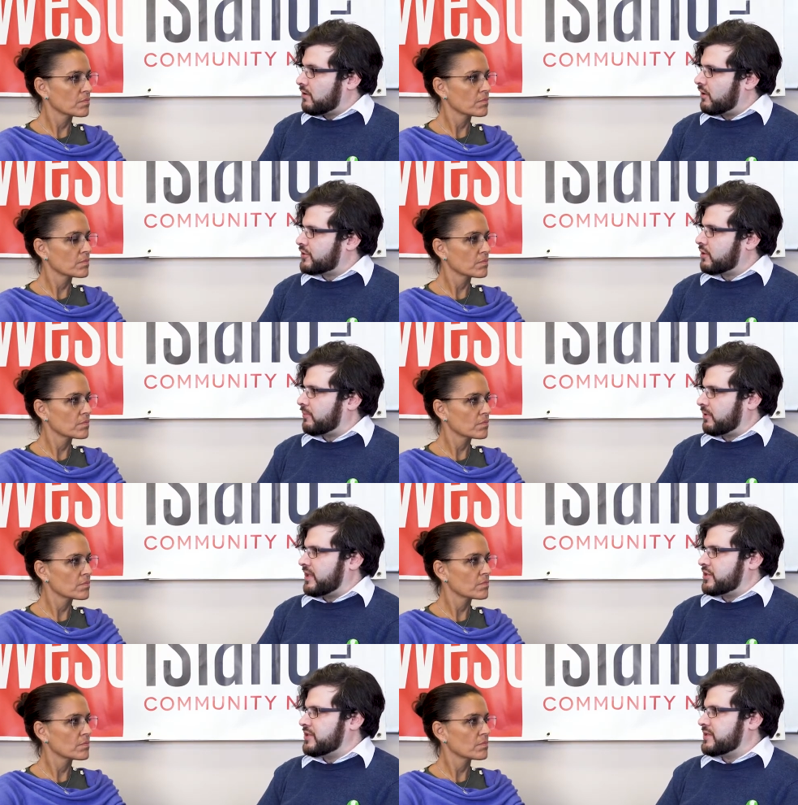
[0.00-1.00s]
Speaker 1: large
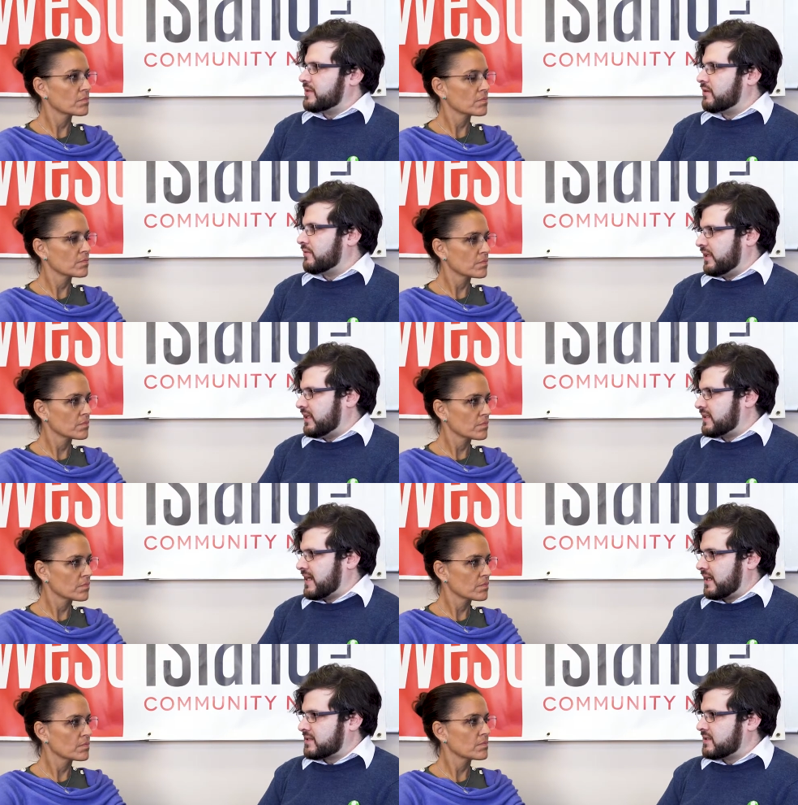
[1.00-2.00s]
corporations that are evading
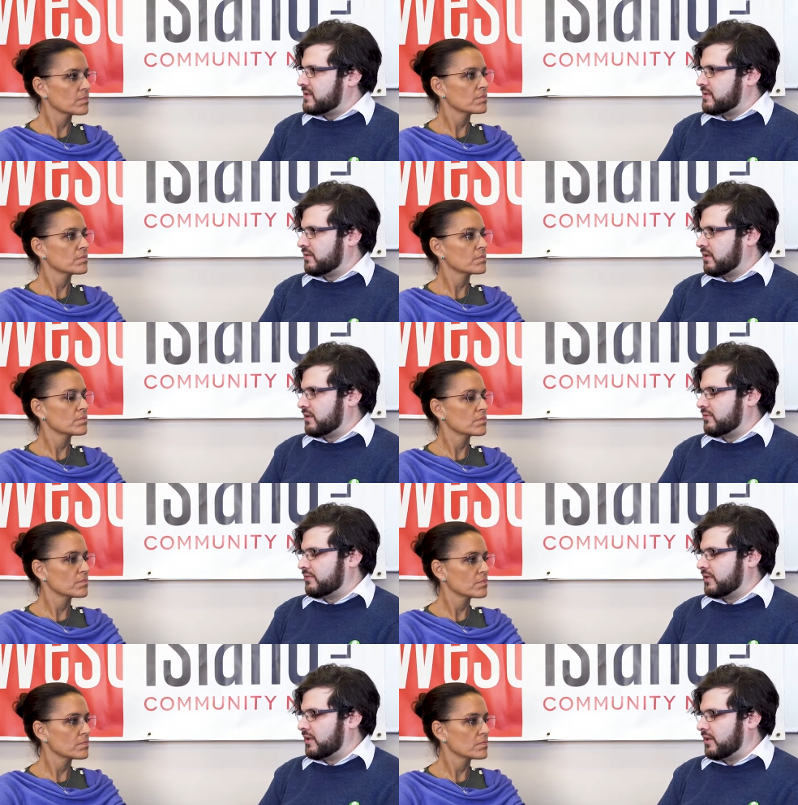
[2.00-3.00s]
taxes. A lot of
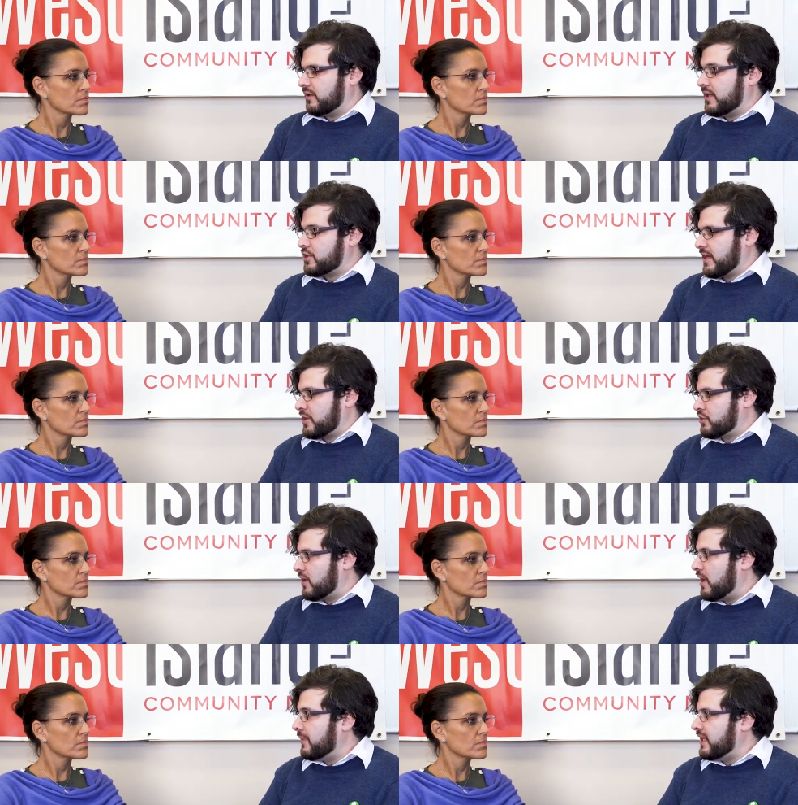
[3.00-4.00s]
uh, international
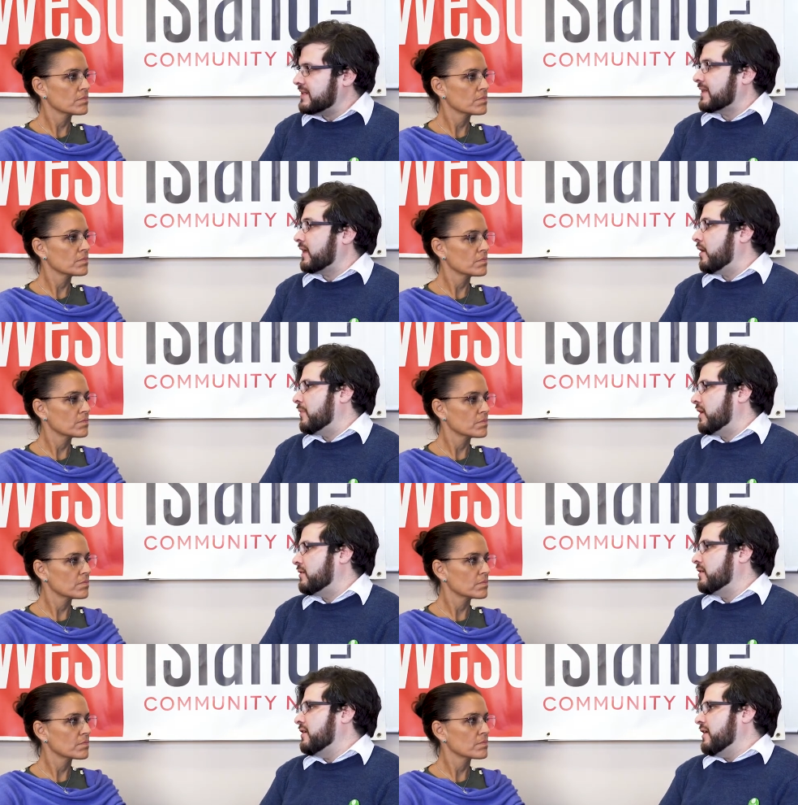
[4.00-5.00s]
companies that come
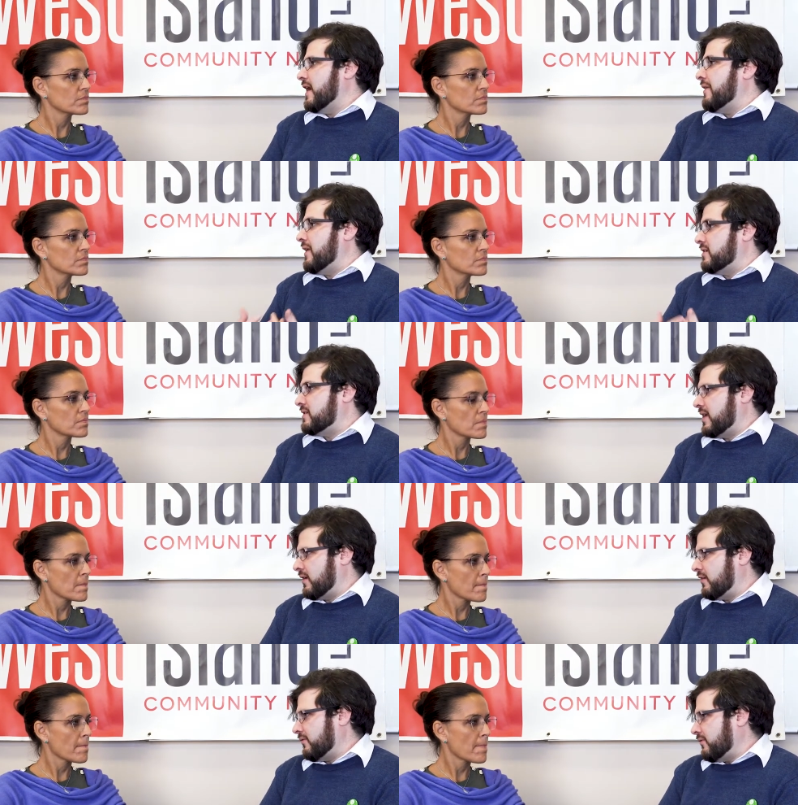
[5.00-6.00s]
in and then
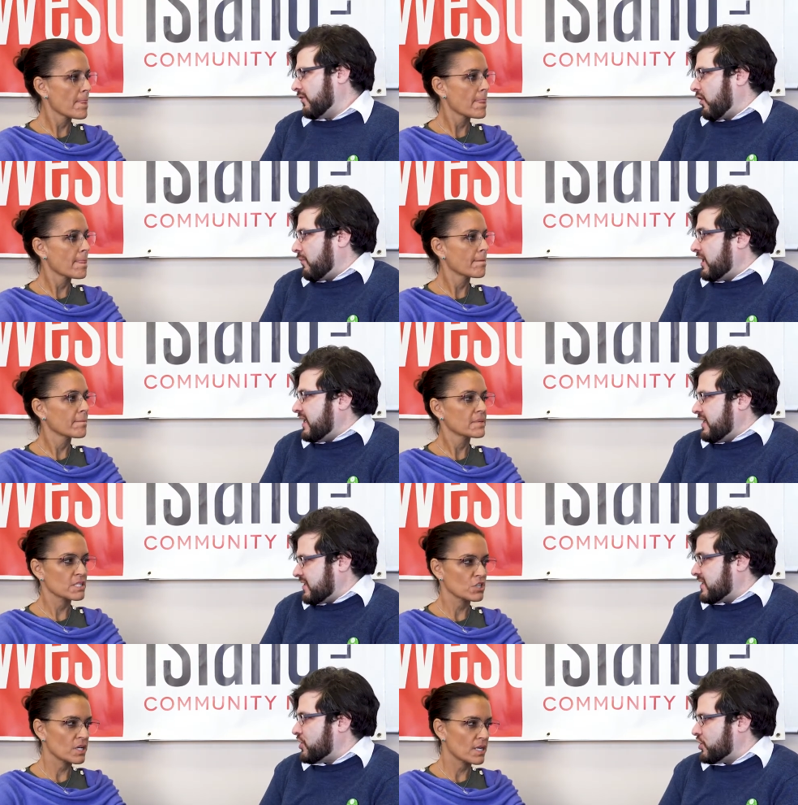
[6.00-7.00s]
take our money
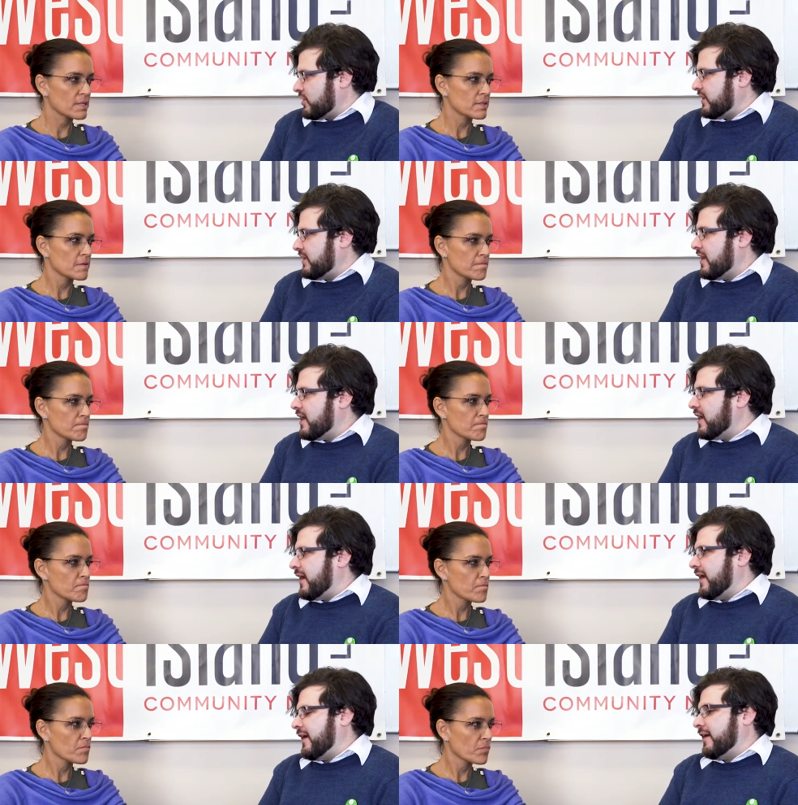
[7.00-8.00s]
Such essentially.
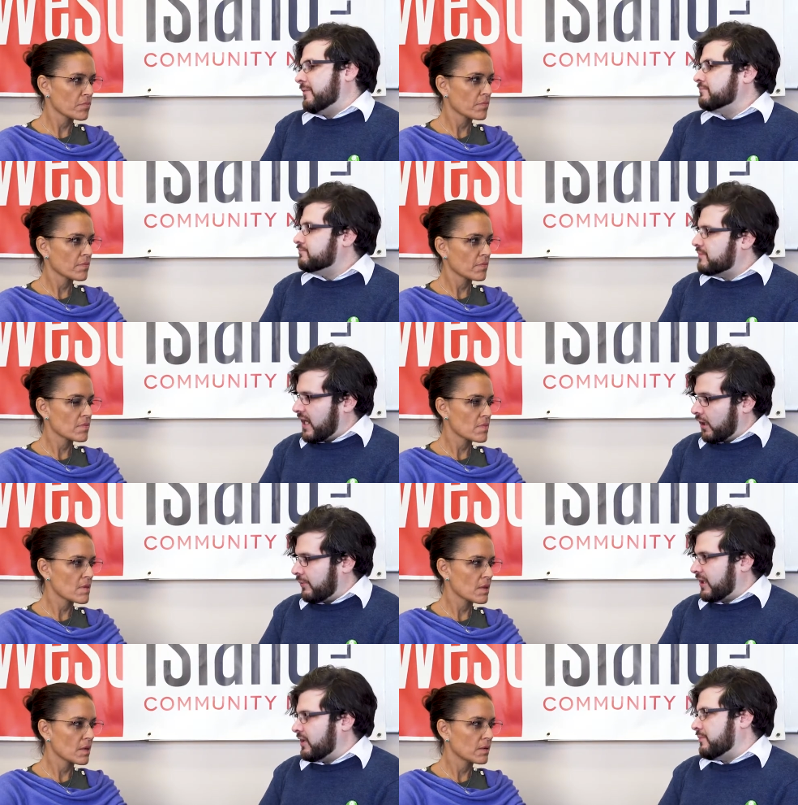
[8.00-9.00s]
Um,
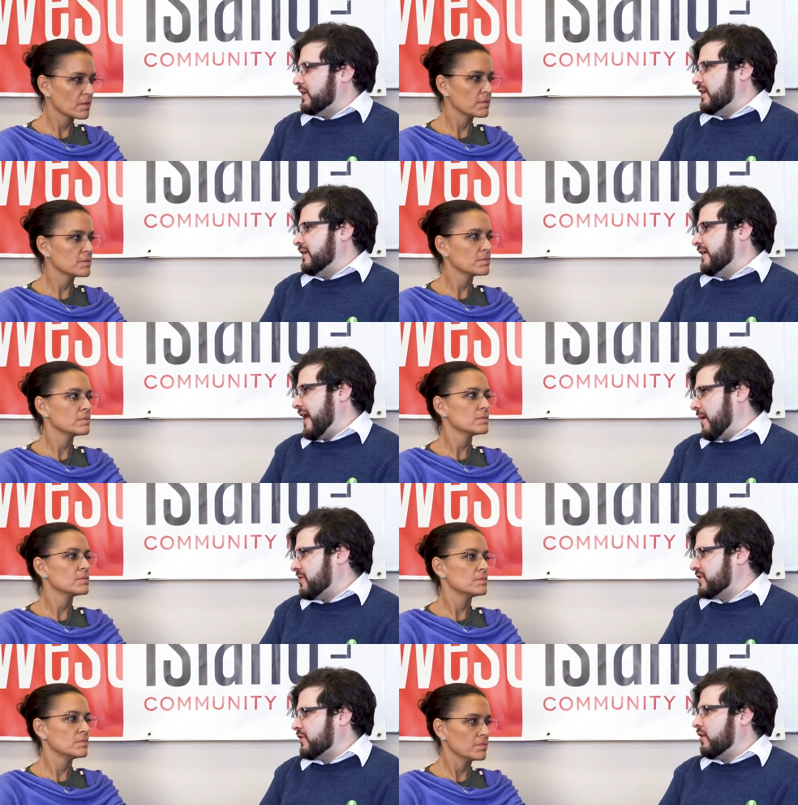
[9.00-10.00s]
Airbnb,
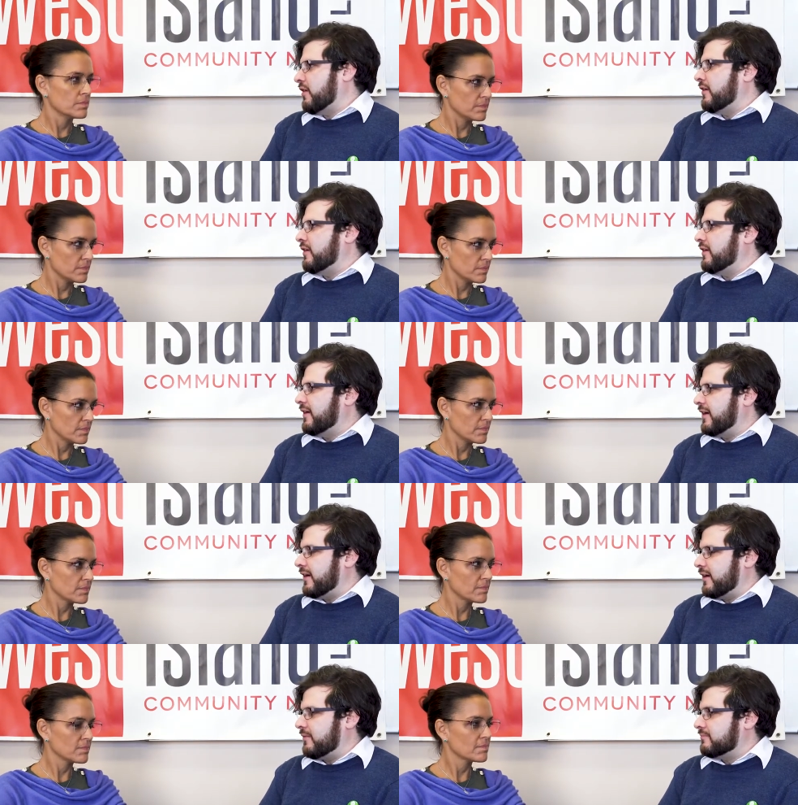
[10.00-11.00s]
Amazon,
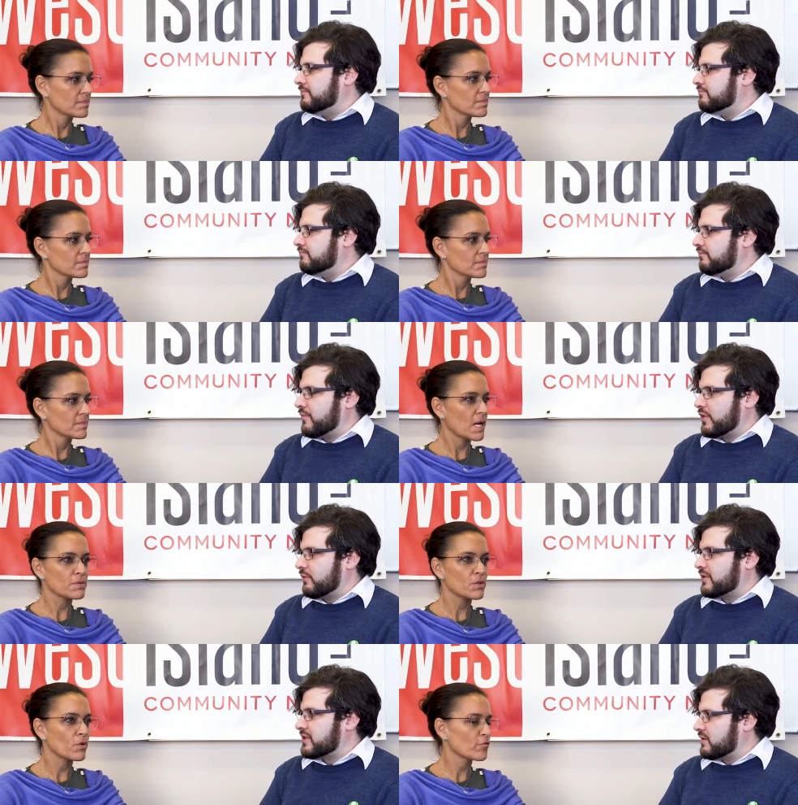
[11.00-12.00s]
um,
Speaker 2: I was
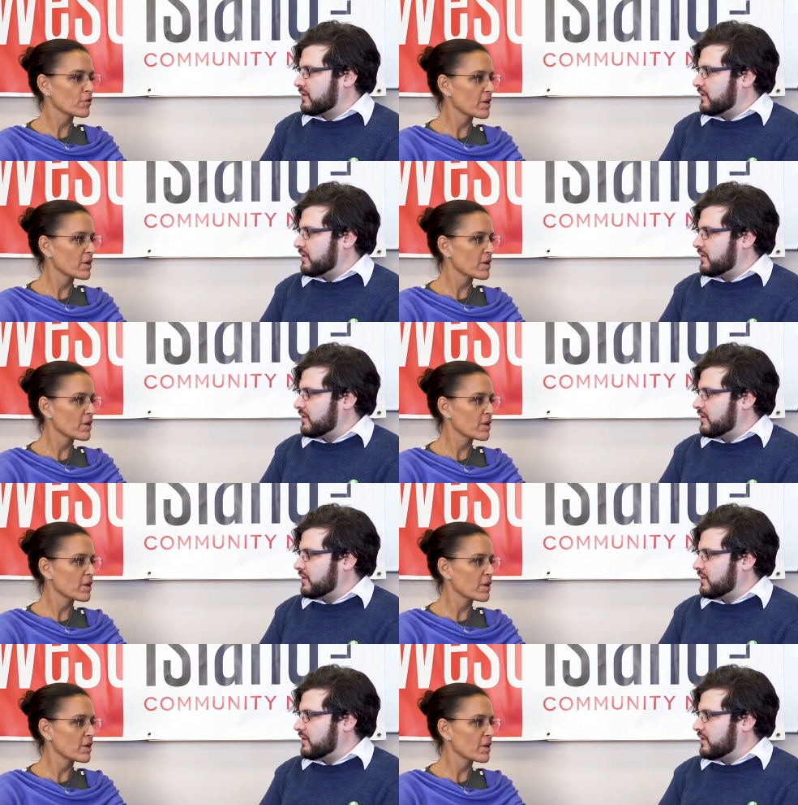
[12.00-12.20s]
going for